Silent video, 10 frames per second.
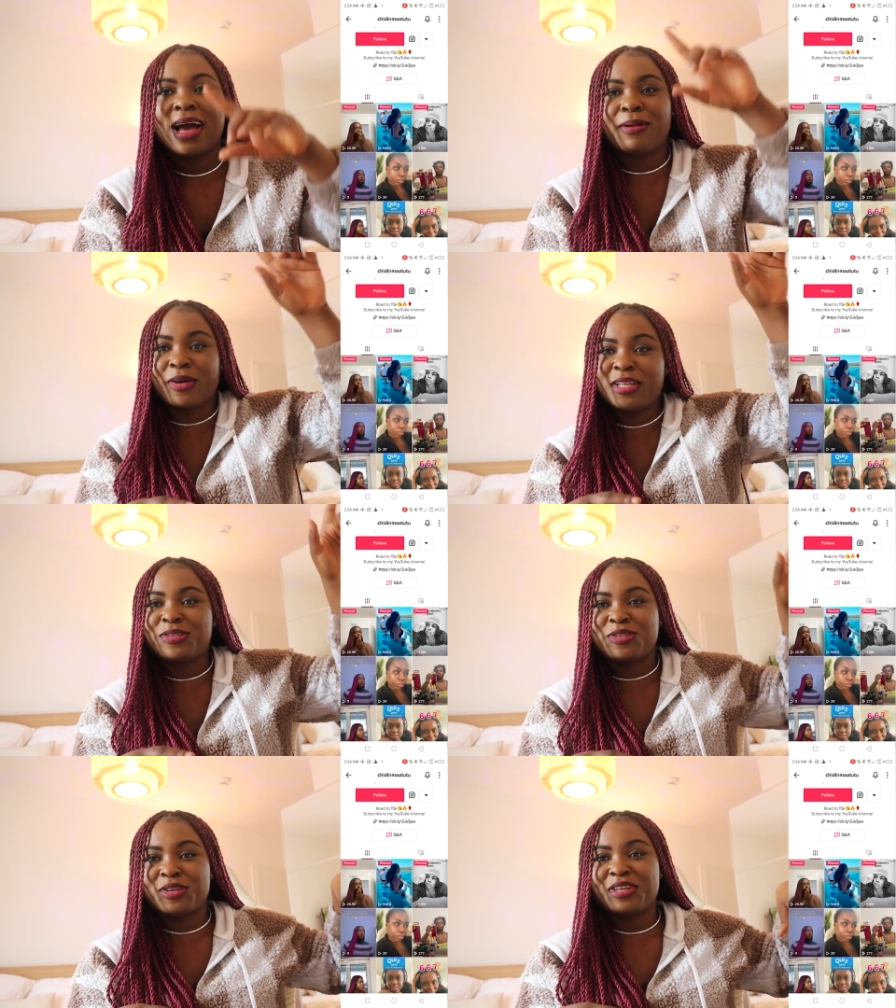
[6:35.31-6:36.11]
I'm going
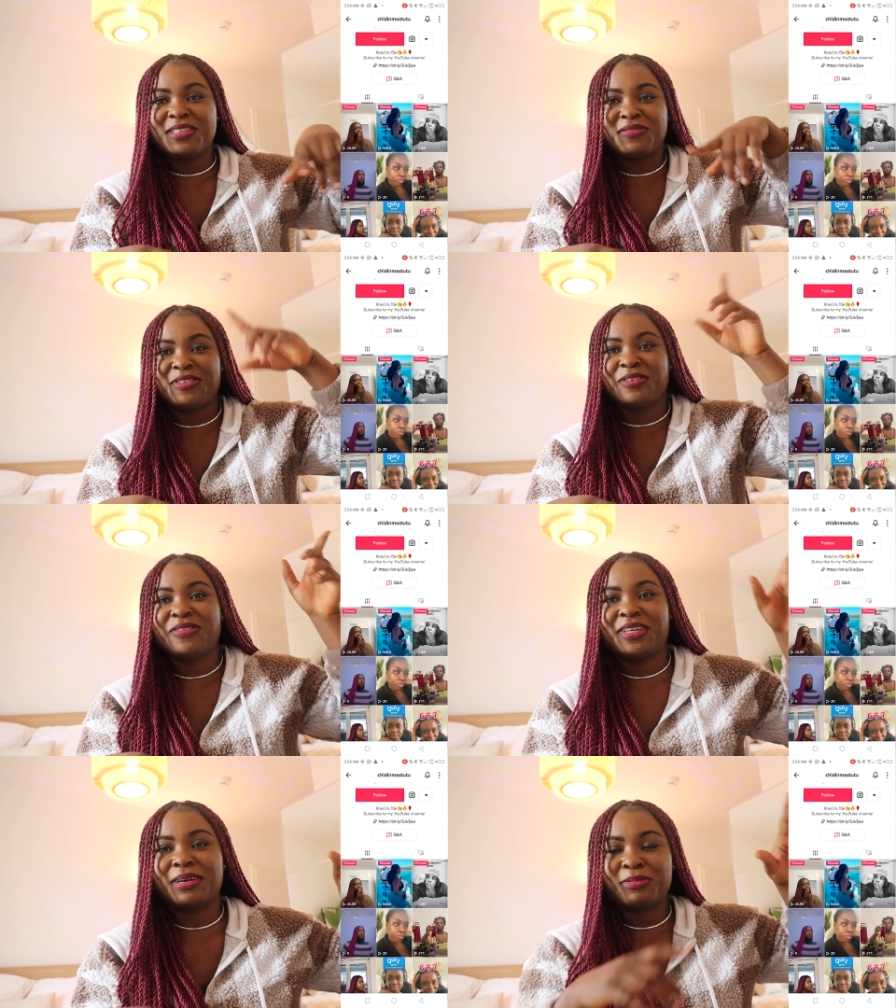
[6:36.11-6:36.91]
to show you the video
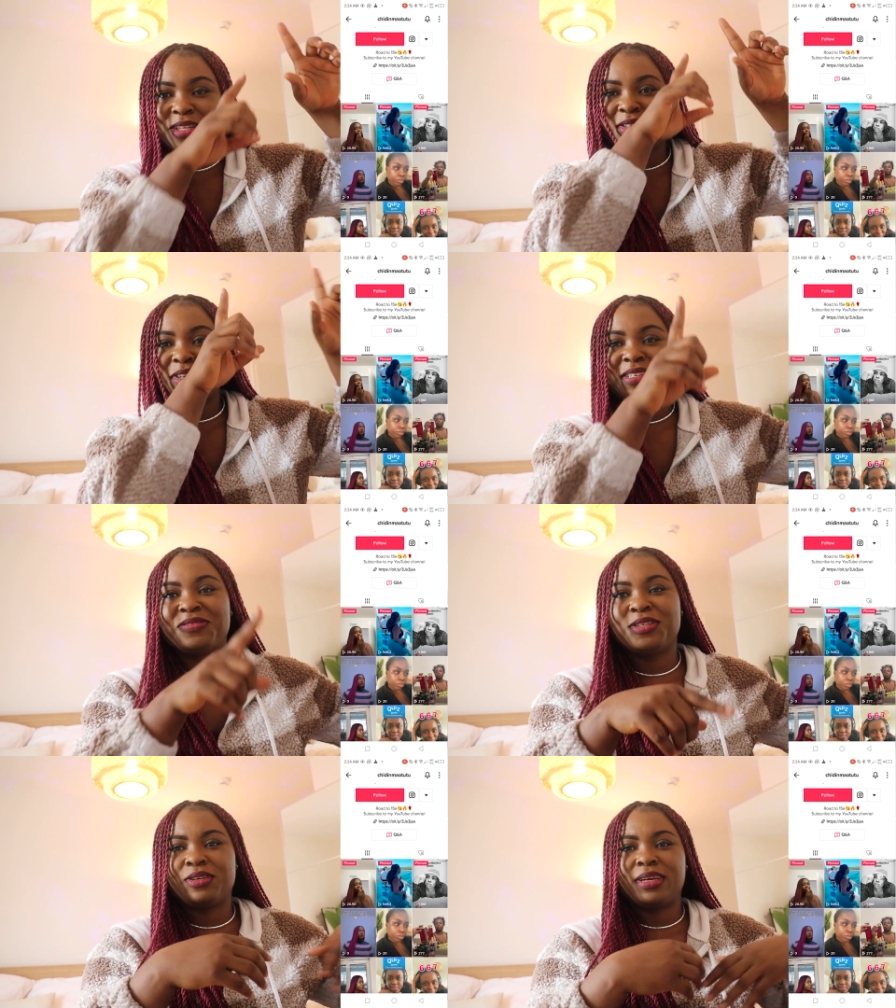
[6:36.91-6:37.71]
here. I'm like,
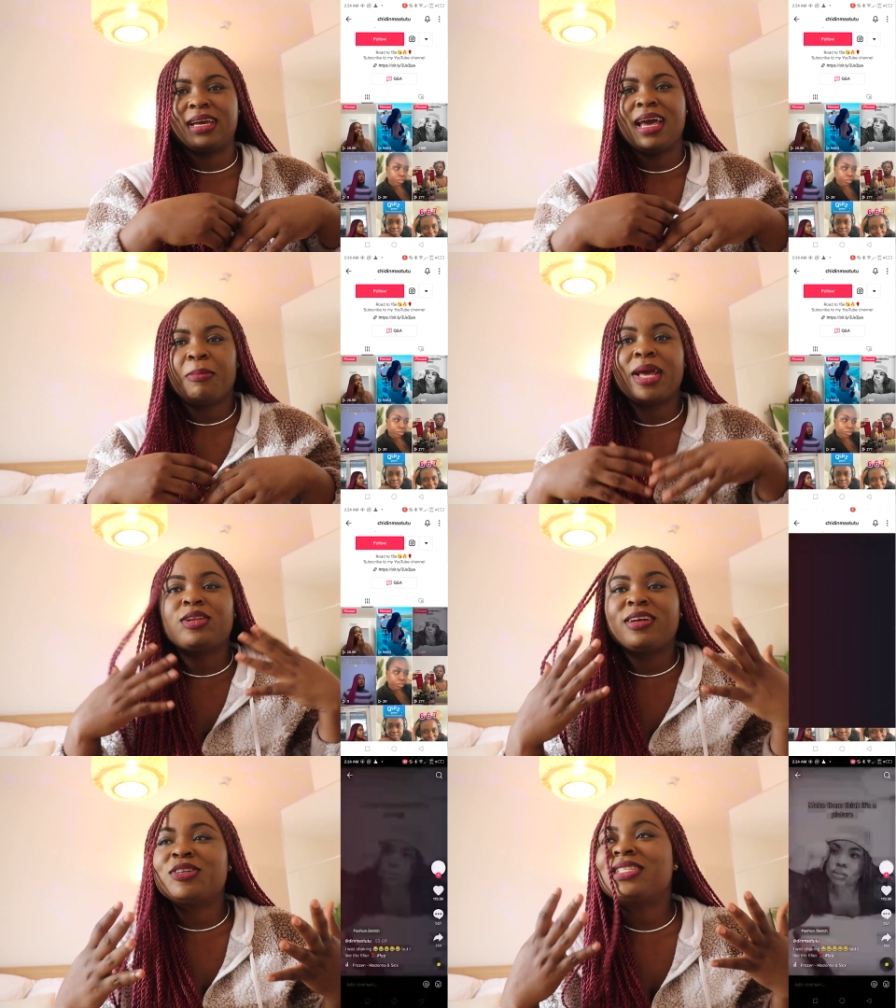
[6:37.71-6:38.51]
no,
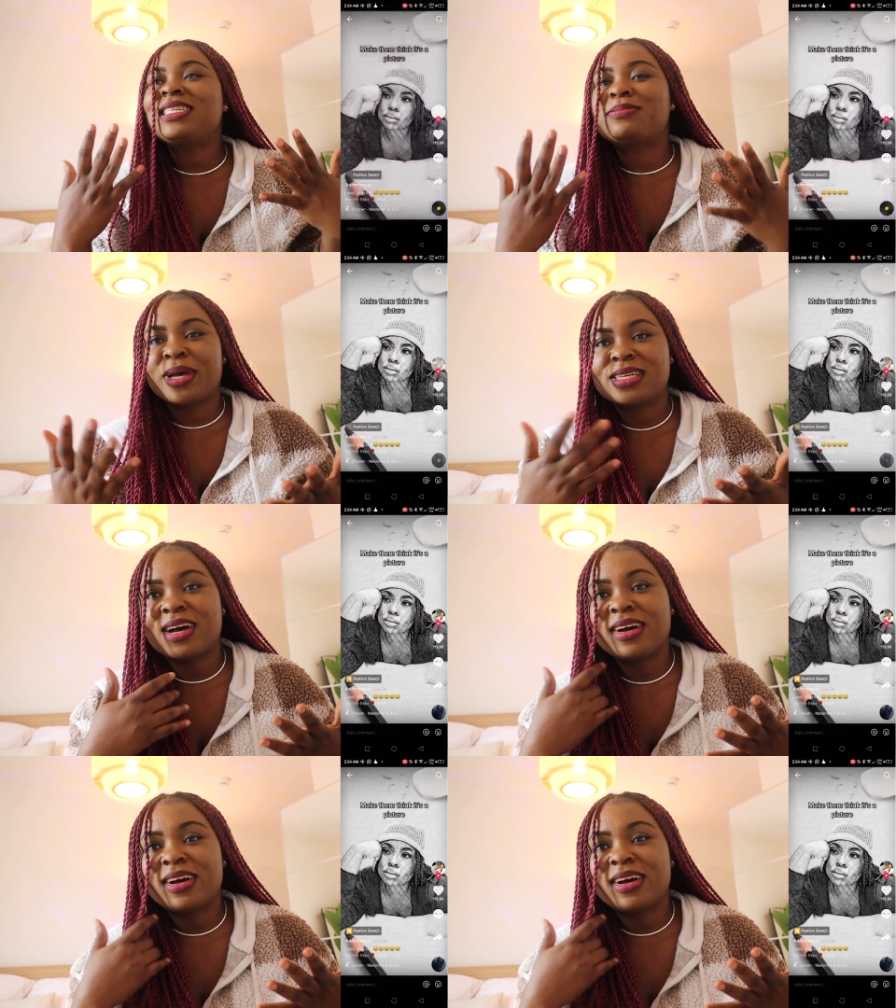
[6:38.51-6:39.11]
there's nothing special